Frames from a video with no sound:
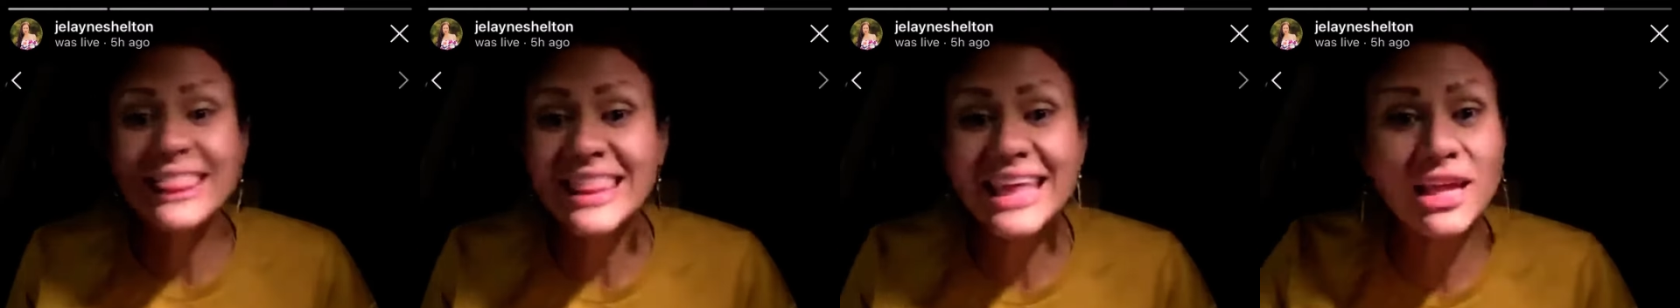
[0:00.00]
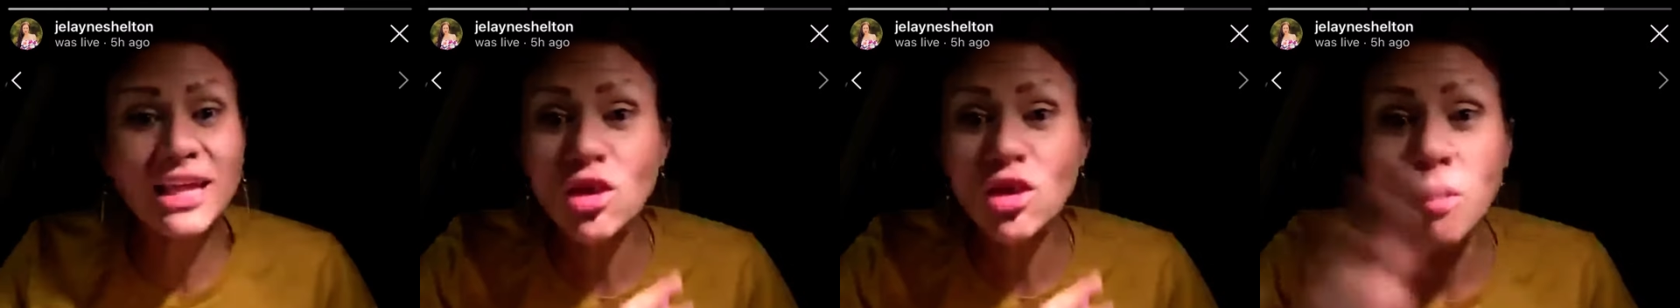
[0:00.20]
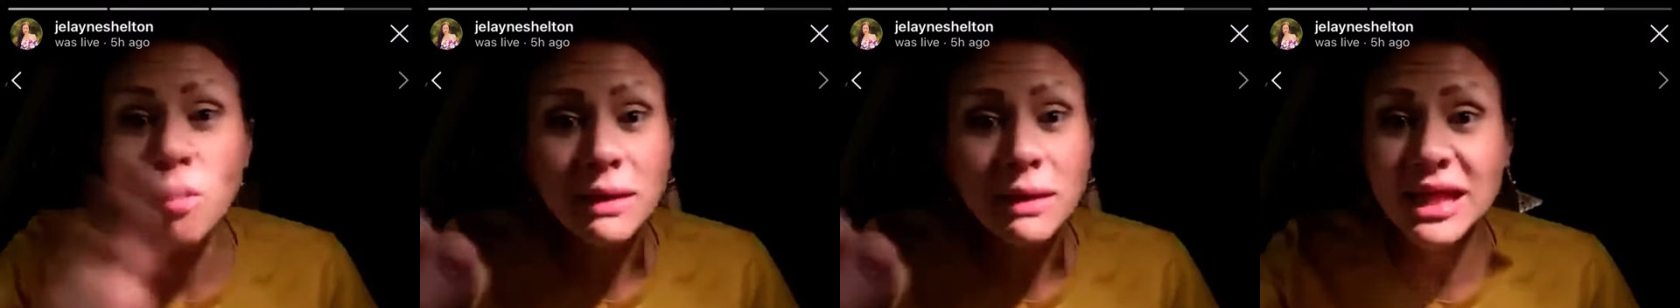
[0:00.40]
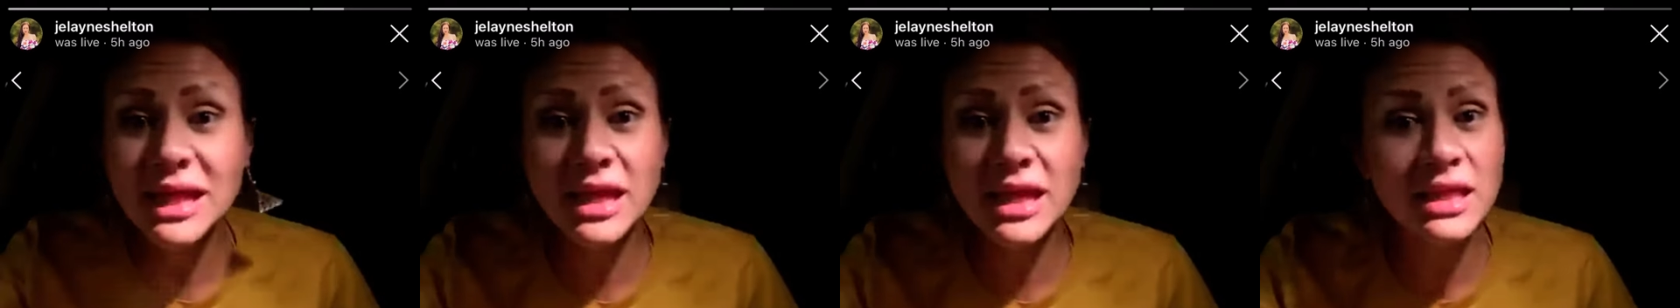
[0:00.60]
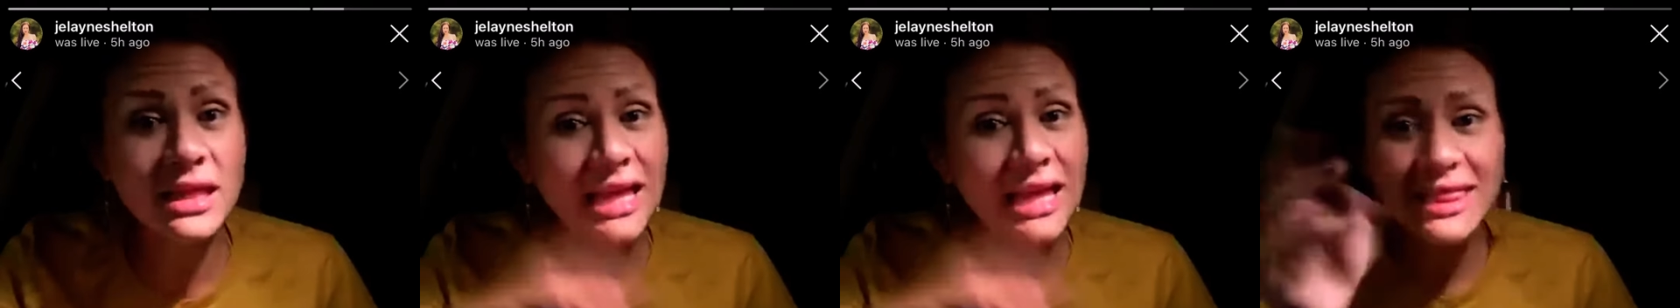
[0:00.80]
Nobody.
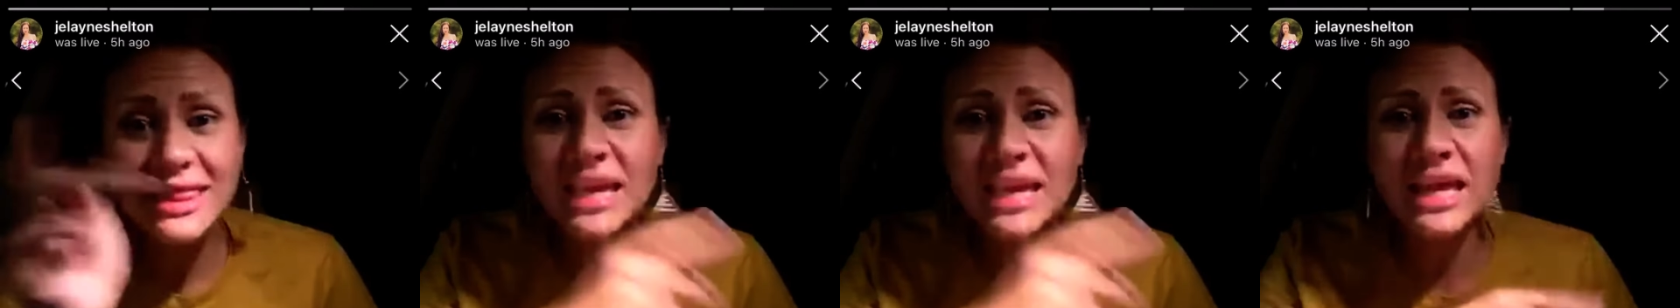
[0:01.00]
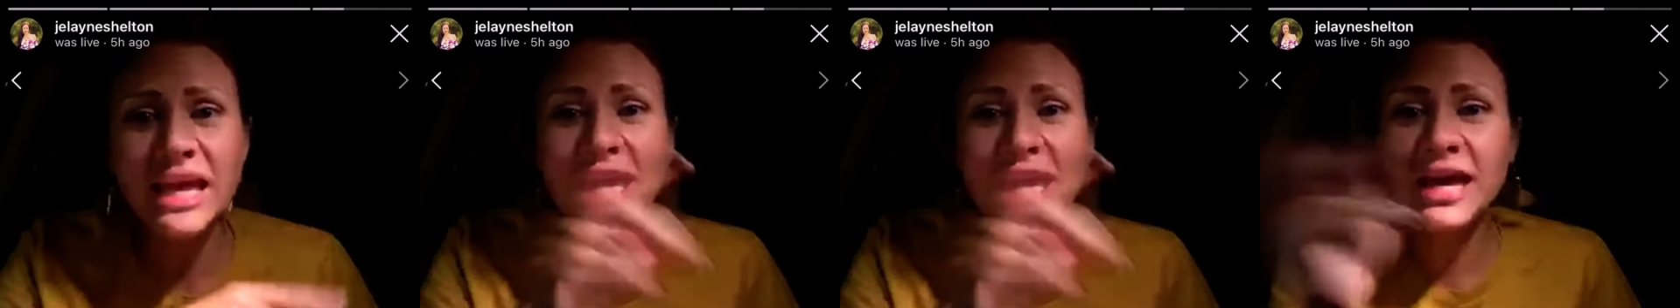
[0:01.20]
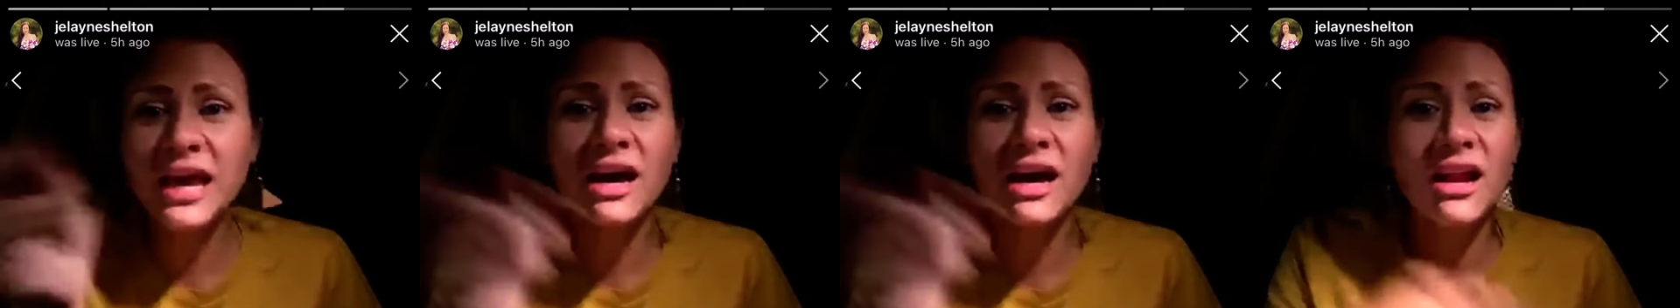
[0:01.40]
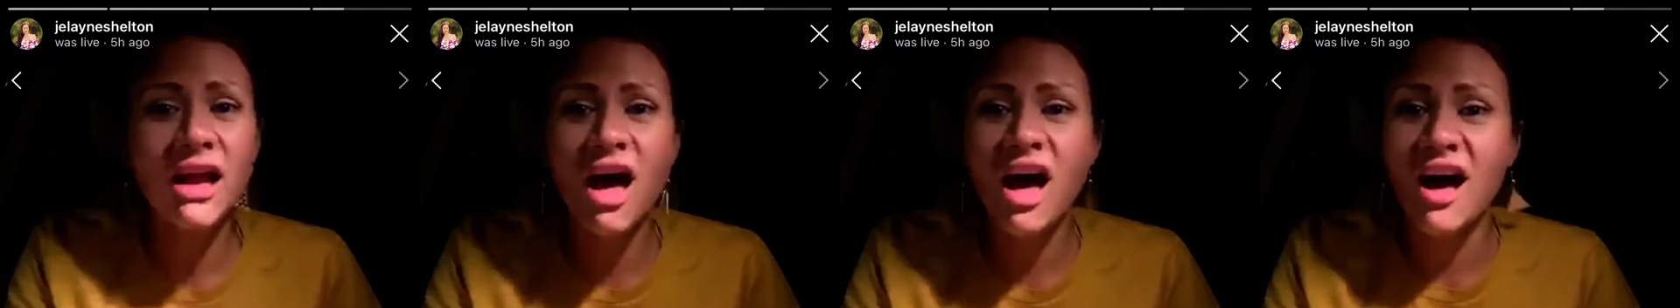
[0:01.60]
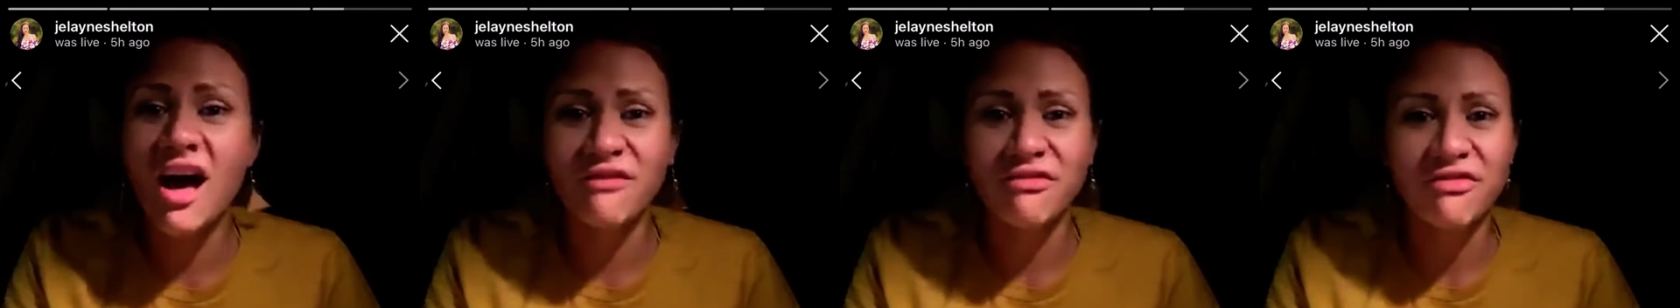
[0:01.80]
Nothing. It cut
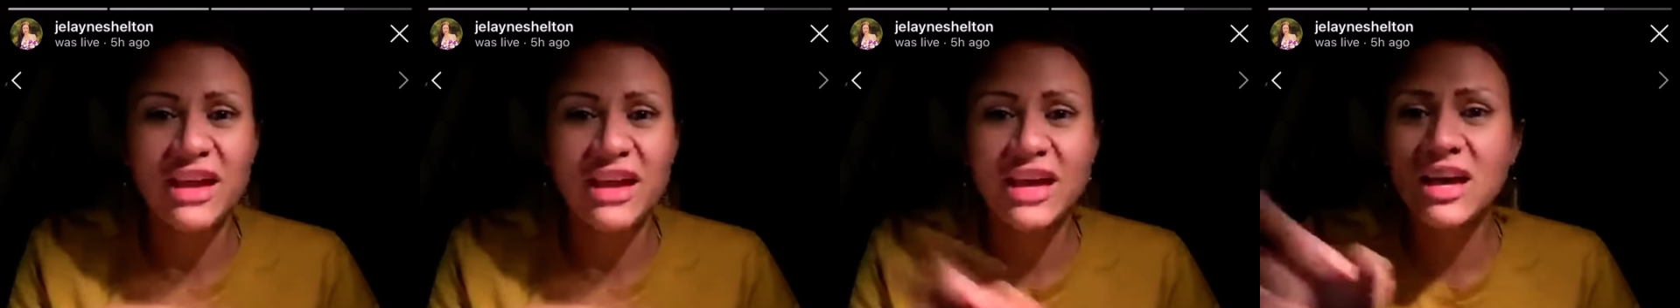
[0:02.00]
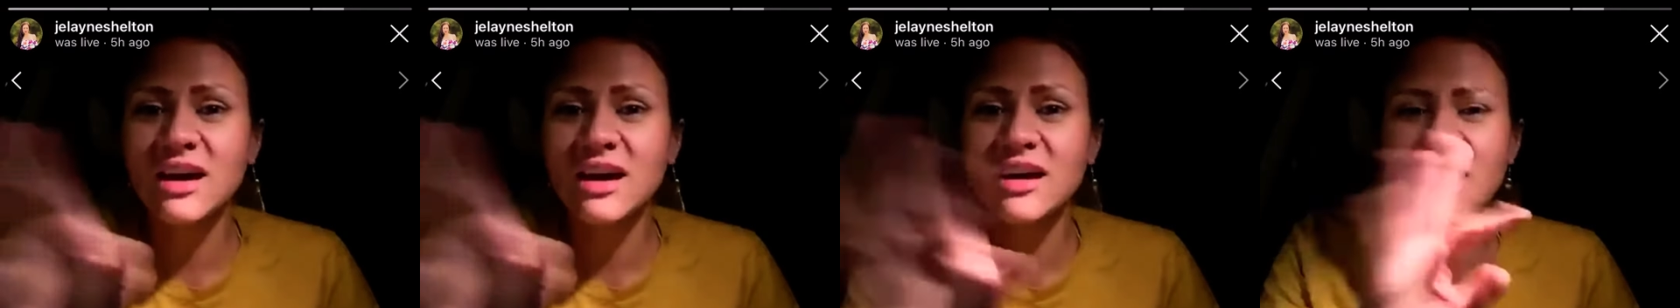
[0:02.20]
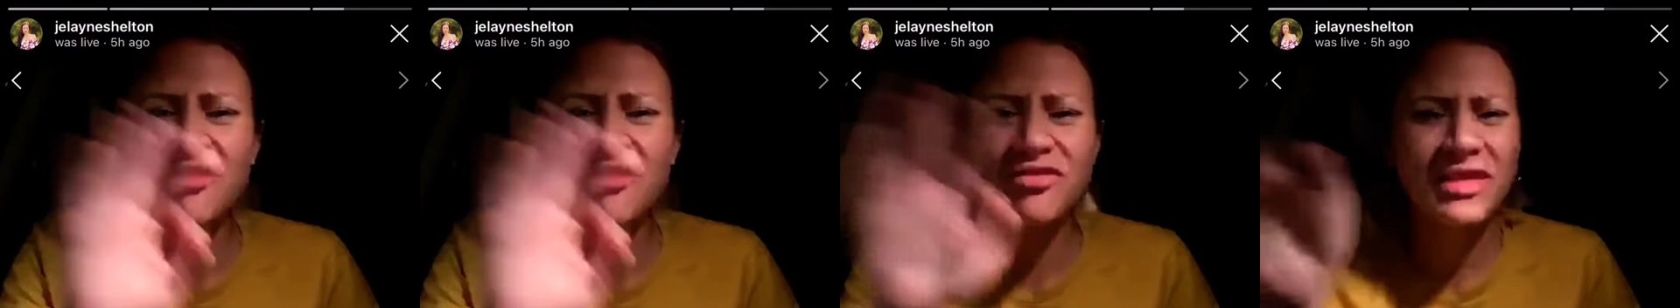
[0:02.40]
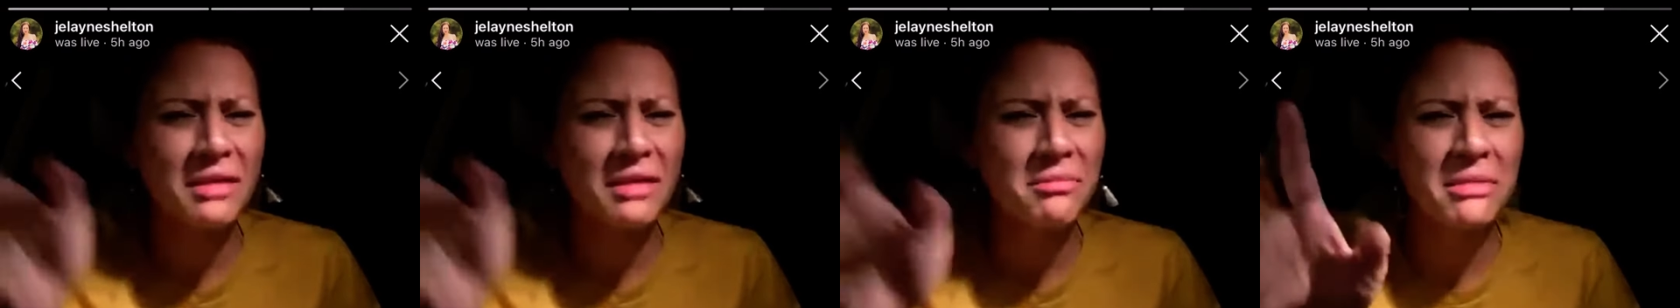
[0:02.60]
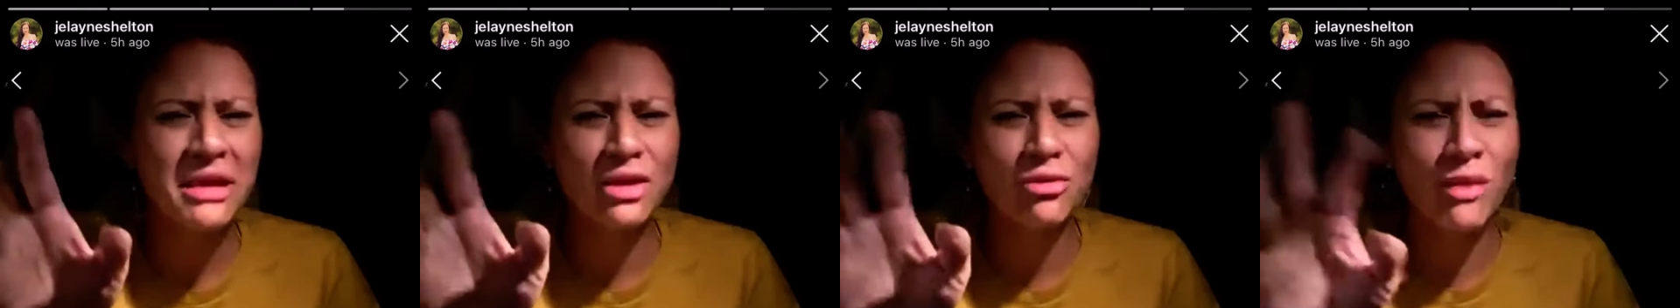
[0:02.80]
off. It cut off like
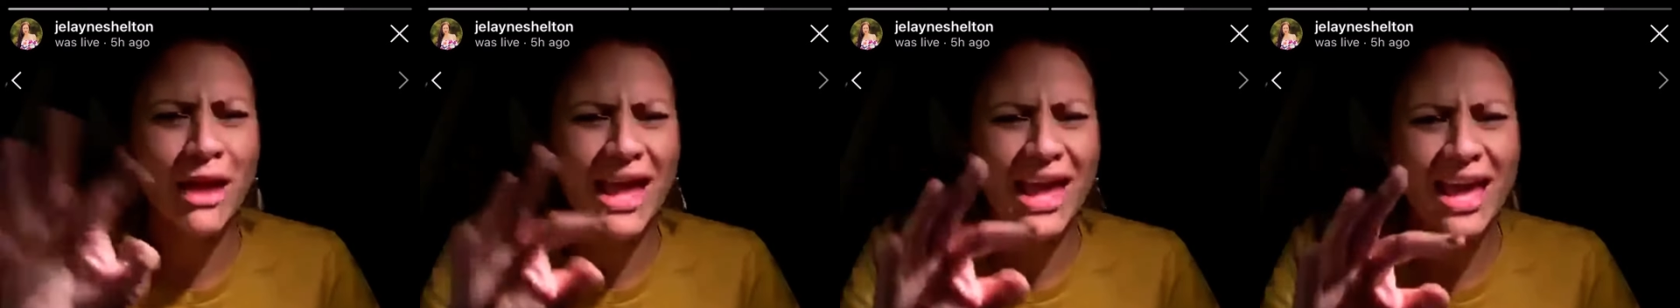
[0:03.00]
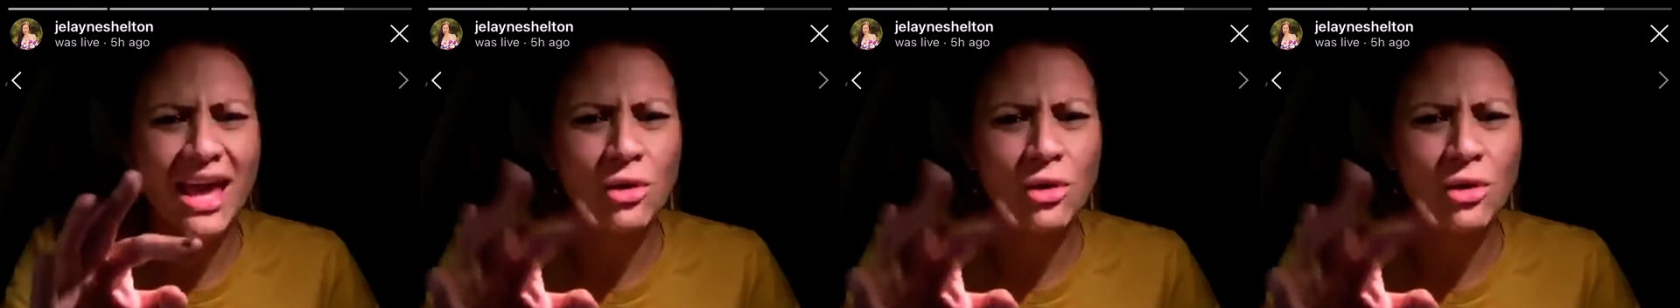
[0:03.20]
midway.